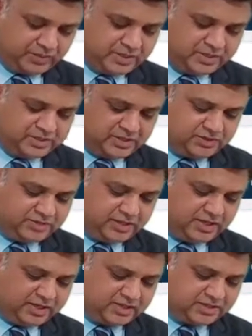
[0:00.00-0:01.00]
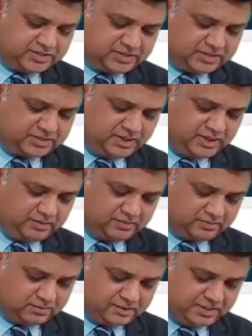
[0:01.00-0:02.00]
See, 360
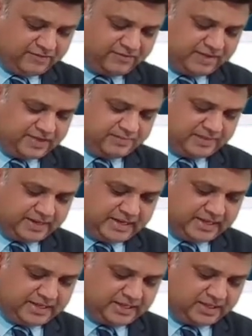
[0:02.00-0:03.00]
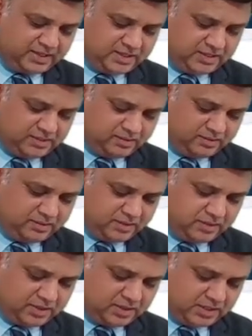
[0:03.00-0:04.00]
divided by 1800
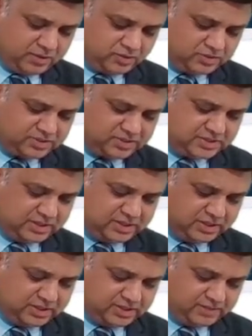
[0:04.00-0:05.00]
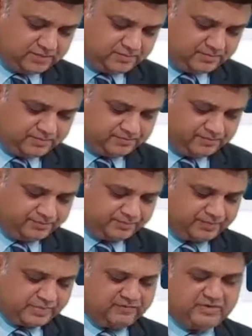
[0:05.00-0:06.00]
into 1600.
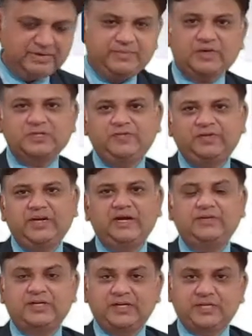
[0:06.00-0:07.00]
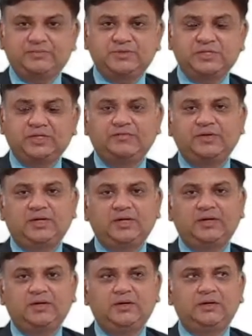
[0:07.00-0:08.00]
Why? Because we have the redemption of the
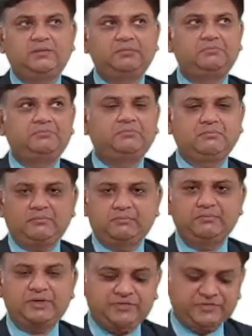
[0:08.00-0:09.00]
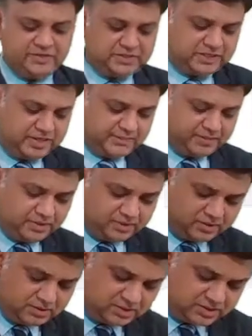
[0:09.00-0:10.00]
preference share capital.
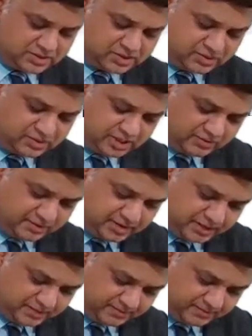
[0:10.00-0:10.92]
This is 320.